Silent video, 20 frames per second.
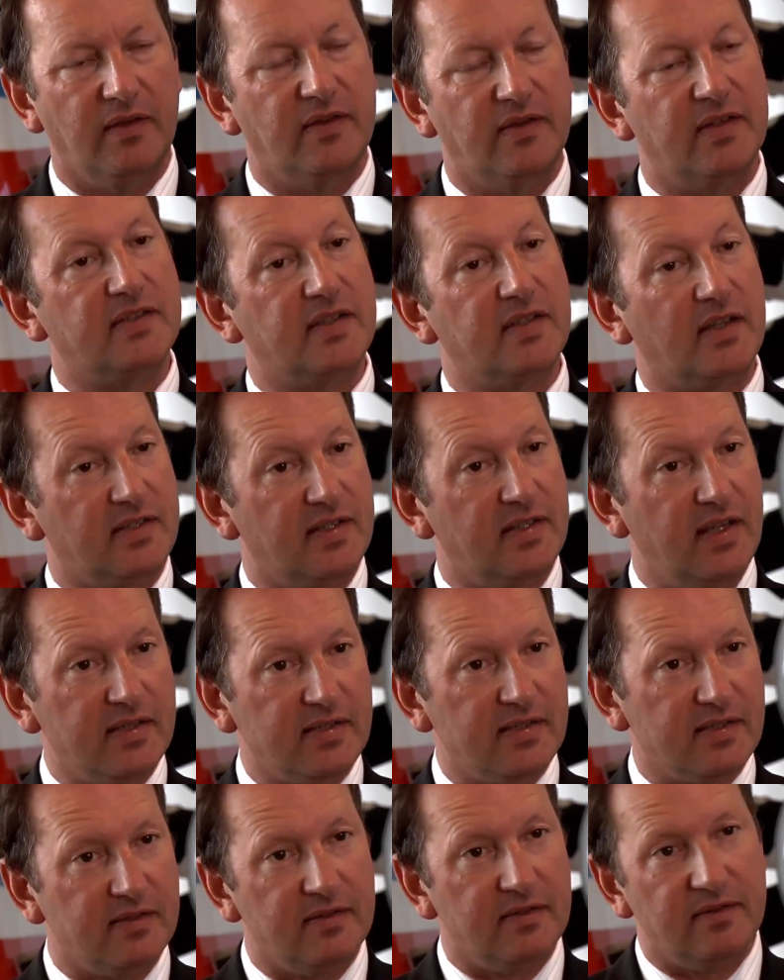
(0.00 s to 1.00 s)
And this
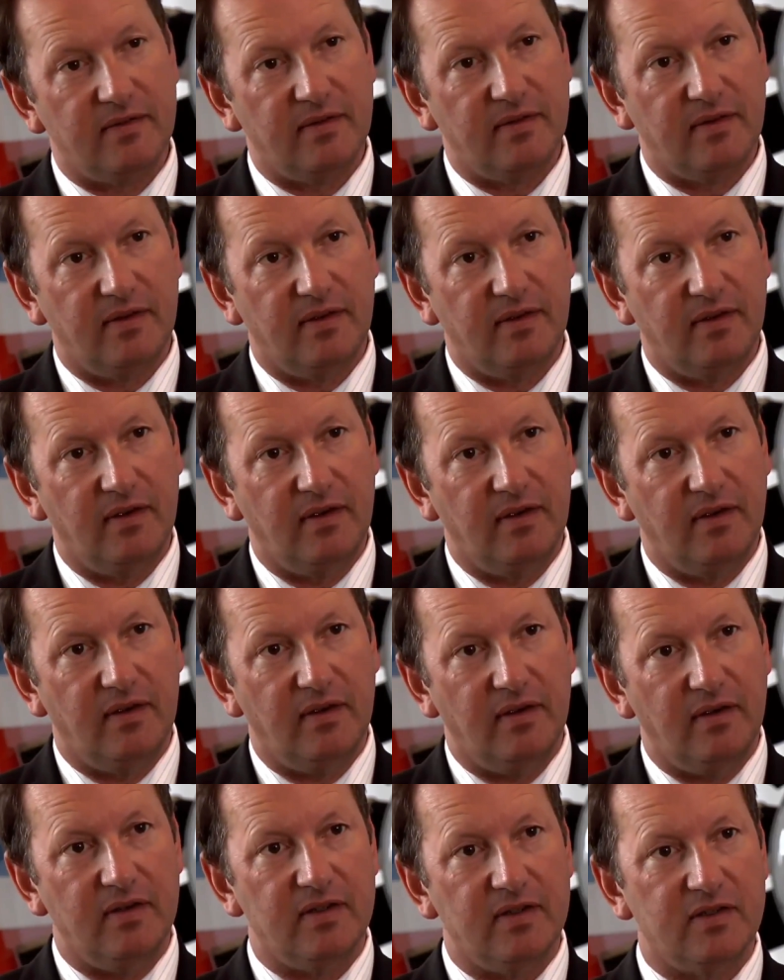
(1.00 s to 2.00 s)
success
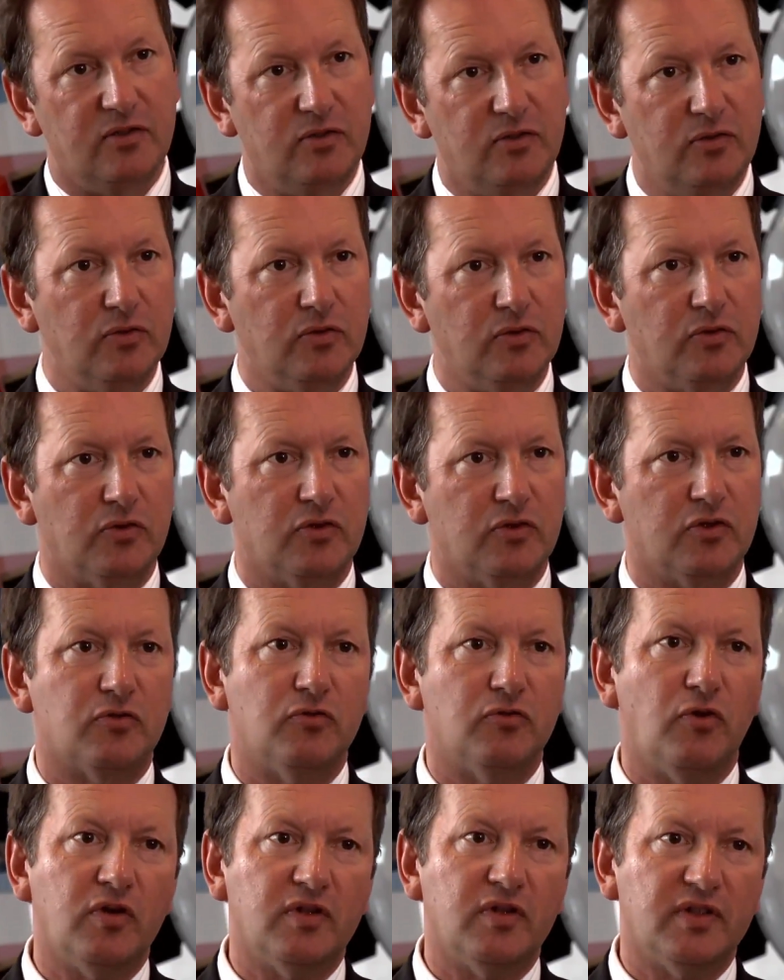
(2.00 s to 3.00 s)
is due to
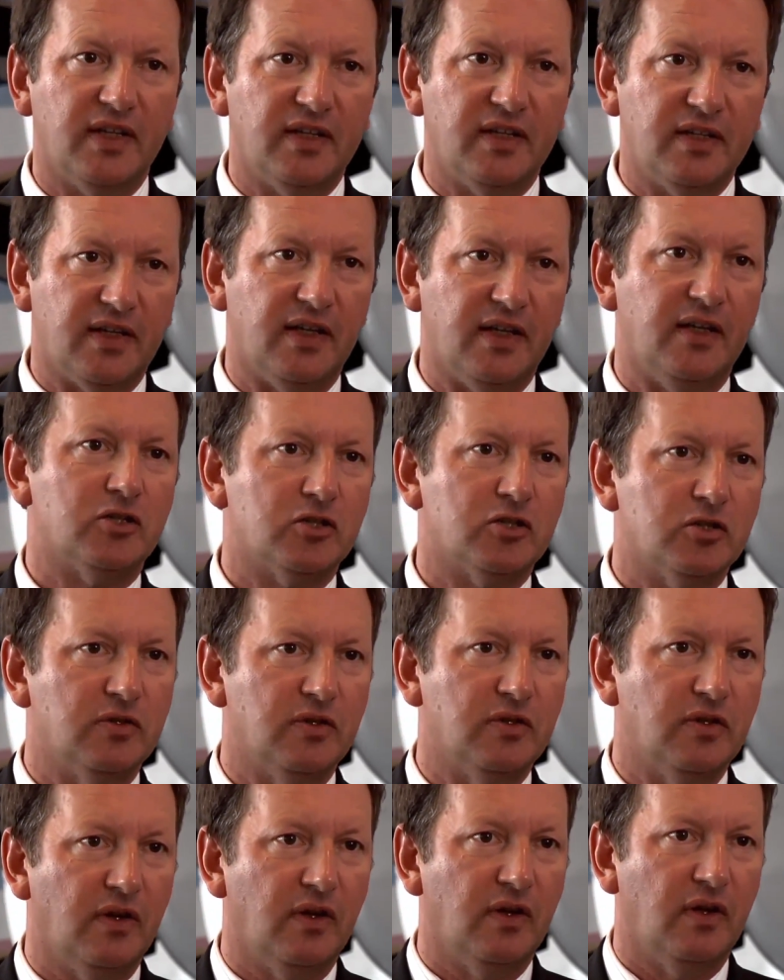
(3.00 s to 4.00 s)
strong
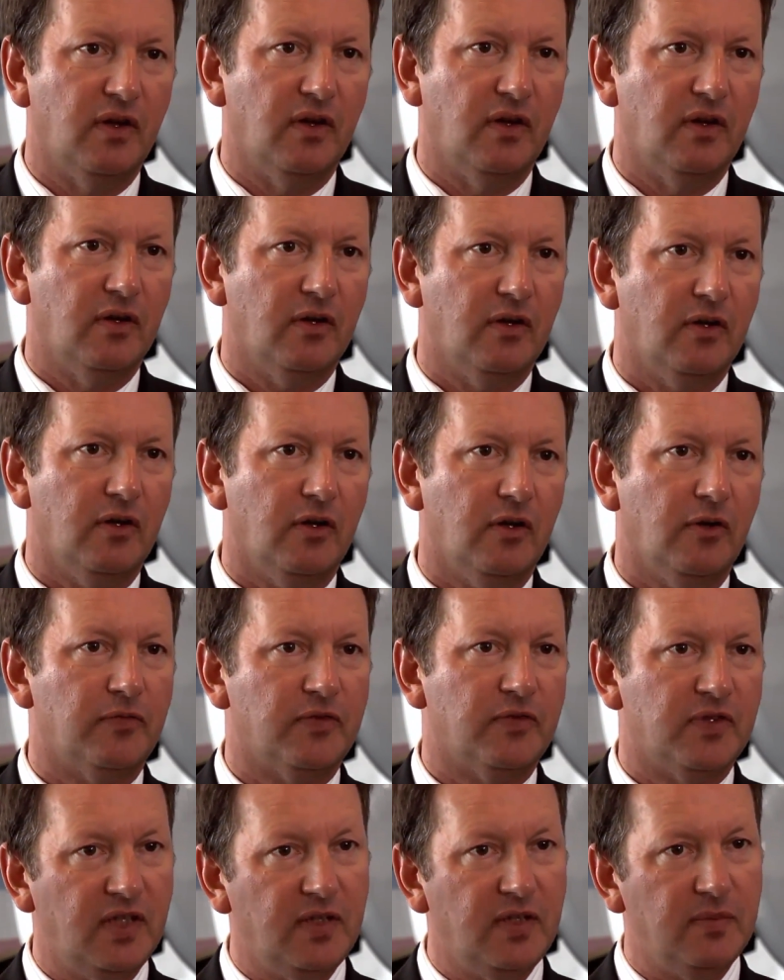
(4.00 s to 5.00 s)
dedication
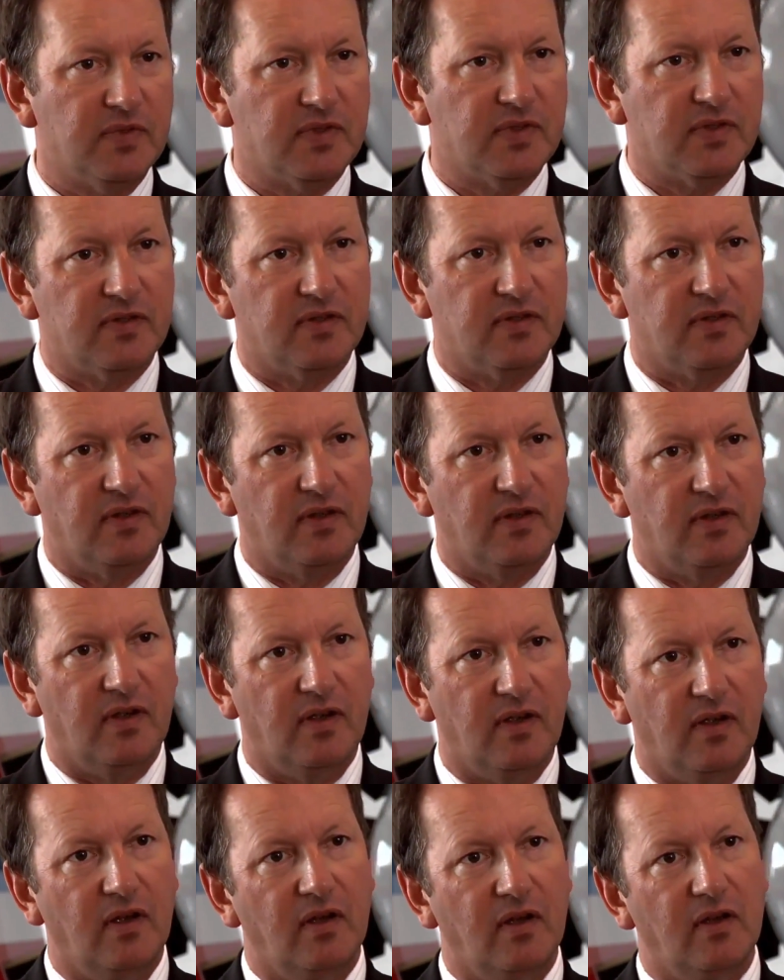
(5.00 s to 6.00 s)
of teams,
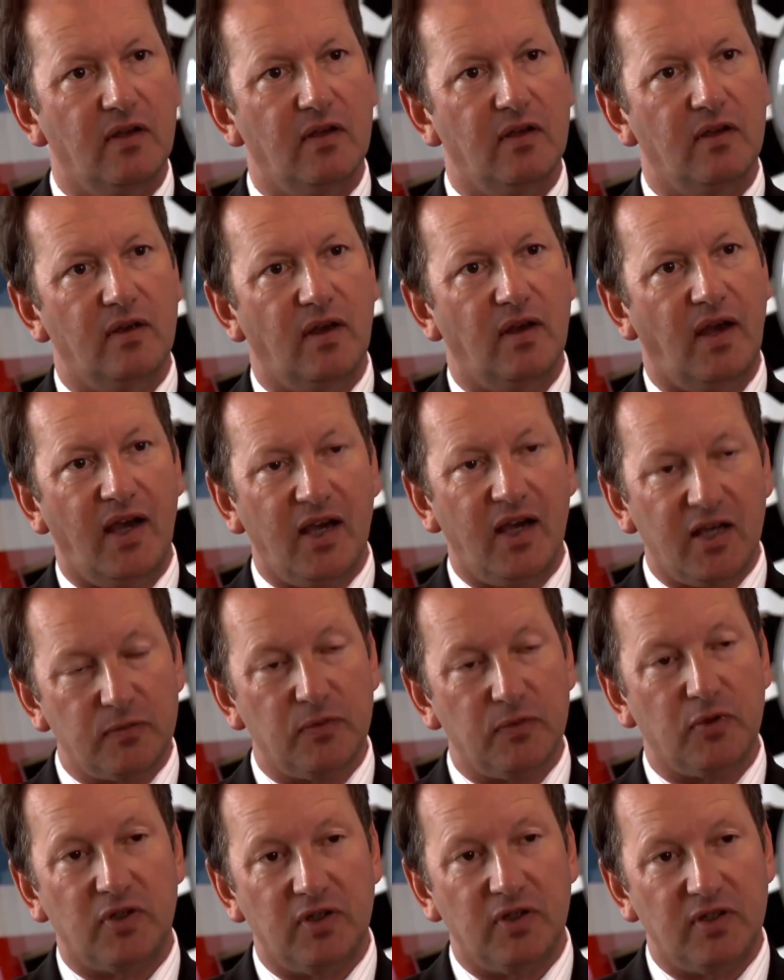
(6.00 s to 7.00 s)

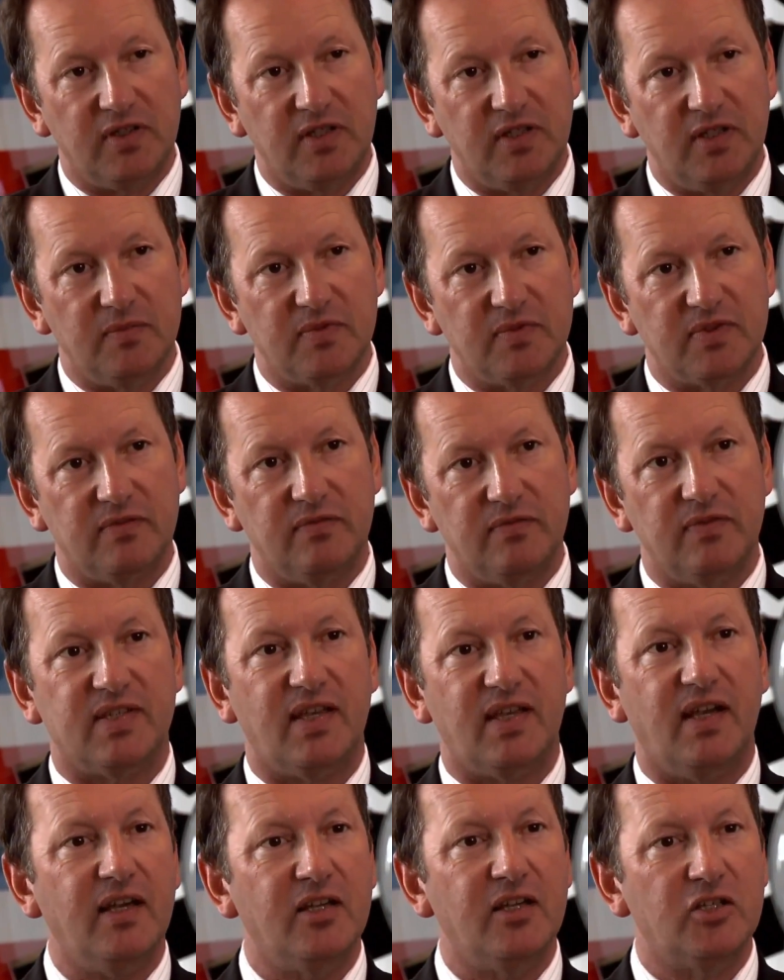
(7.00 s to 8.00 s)
hard-working teams
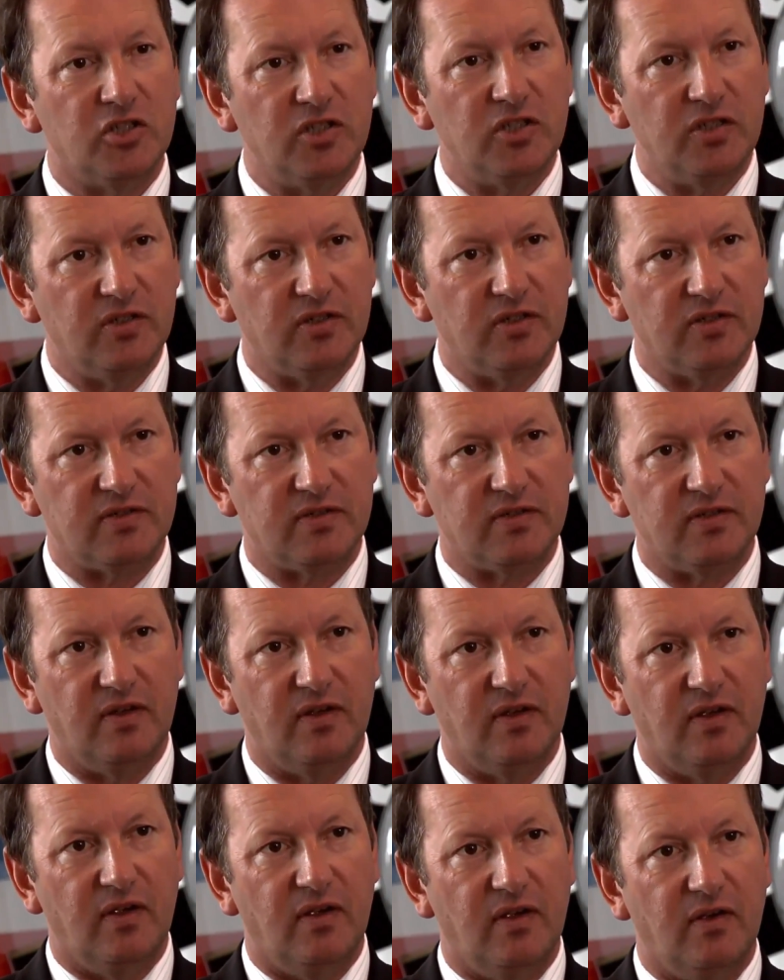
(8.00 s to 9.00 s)
with high genius,
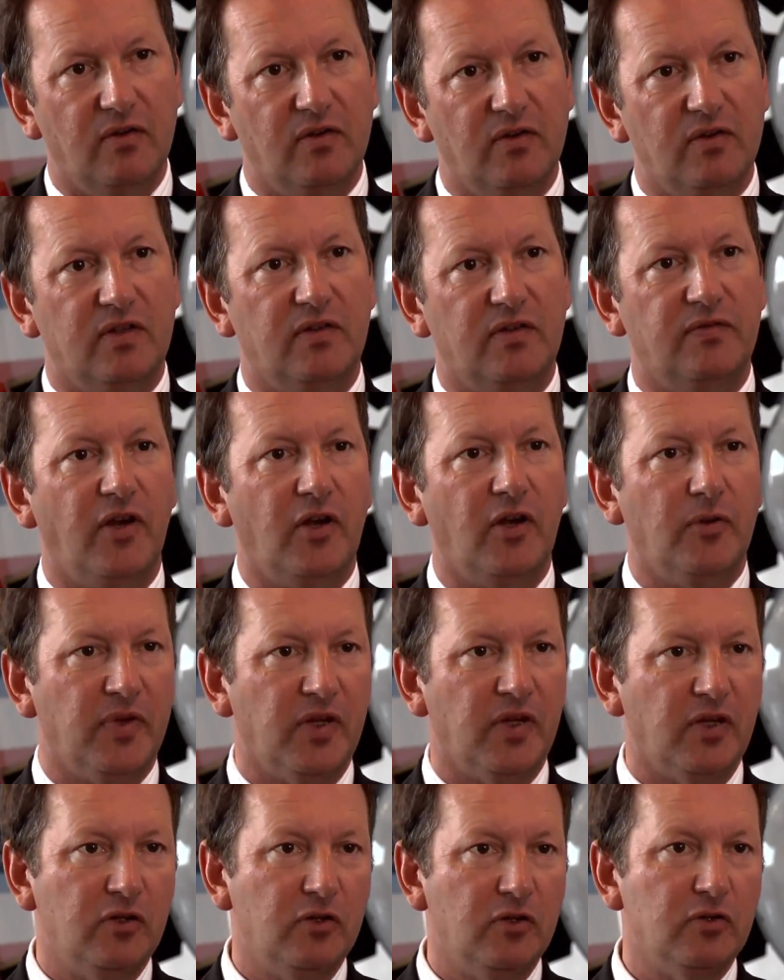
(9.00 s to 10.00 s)

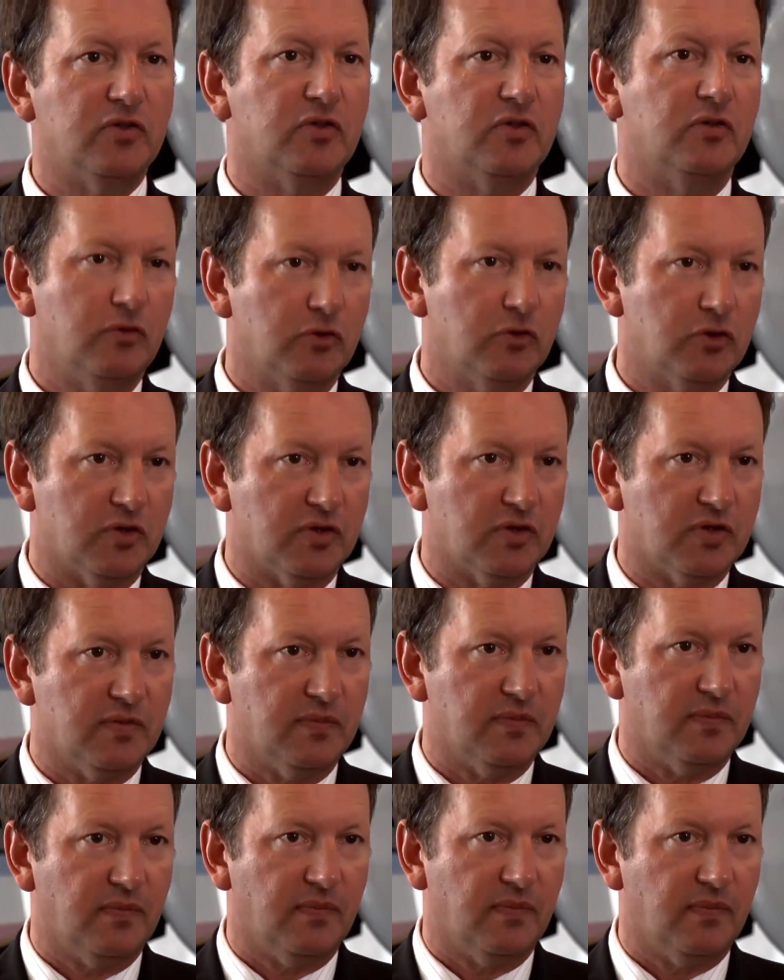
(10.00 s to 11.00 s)
developing new
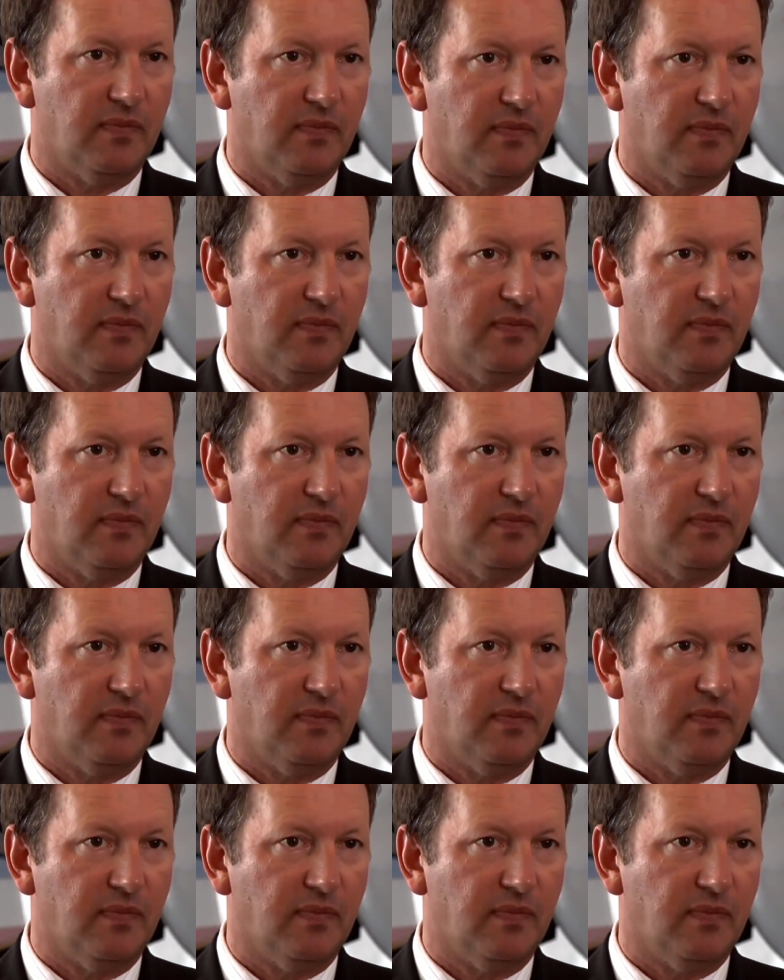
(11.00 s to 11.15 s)
solutions.